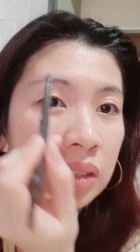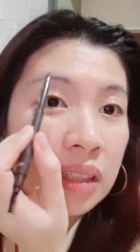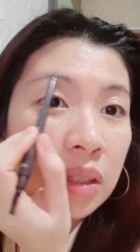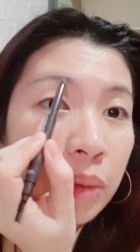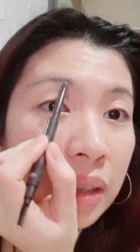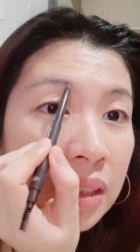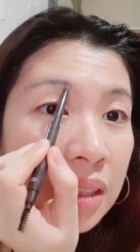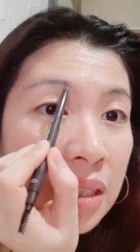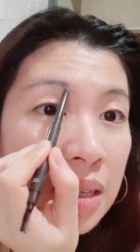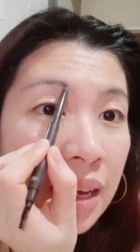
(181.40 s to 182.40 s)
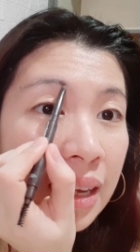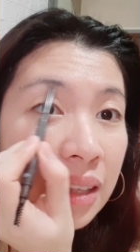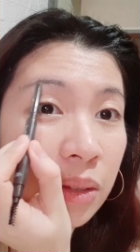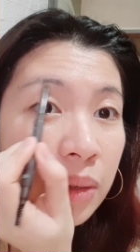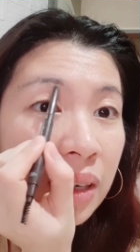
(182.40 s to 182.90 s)
this one since I
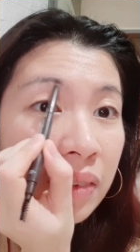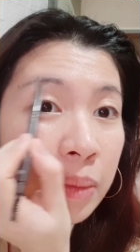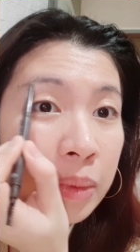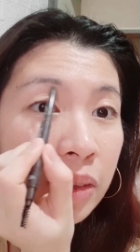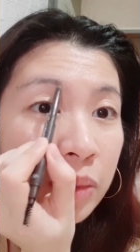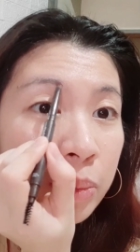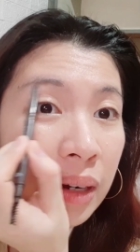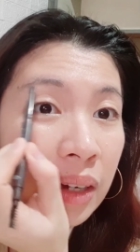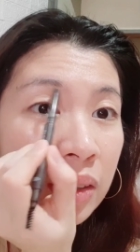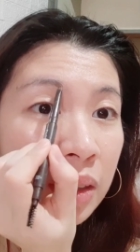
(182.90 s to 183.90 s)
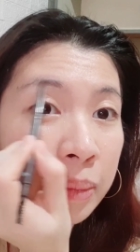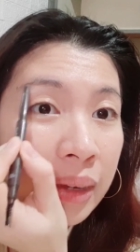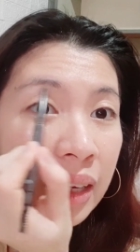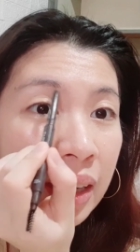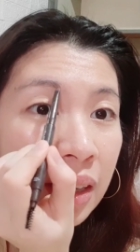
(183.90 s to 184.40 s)
do have a bit of brown on
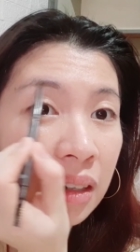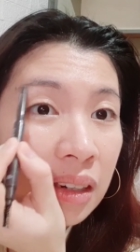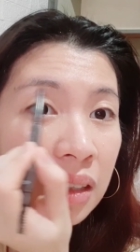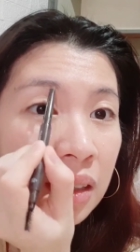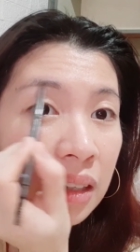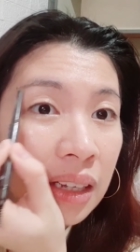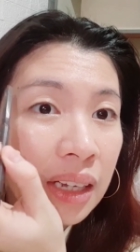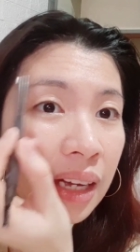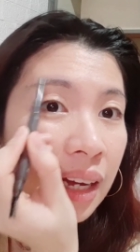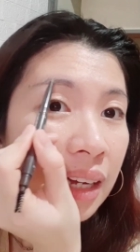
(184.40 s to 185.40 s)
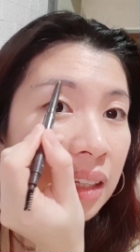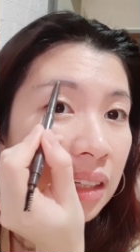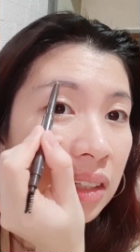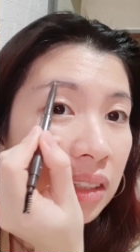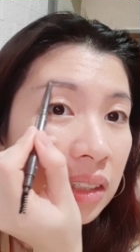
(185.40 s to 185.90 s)
my hair. And
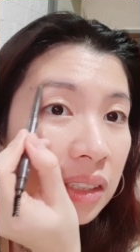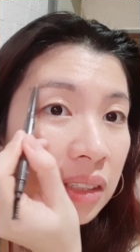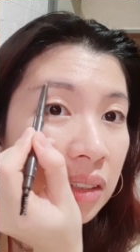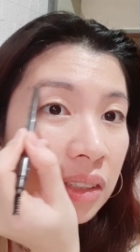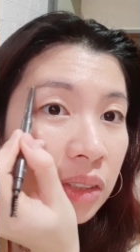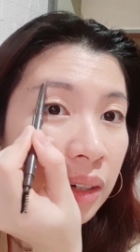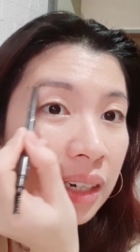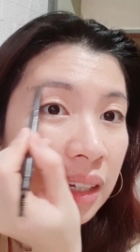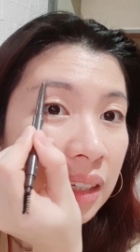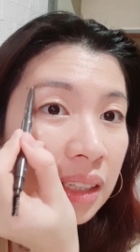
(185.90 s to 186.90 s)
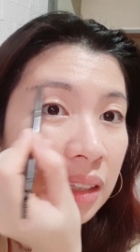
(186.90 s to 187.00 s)
then just drag it.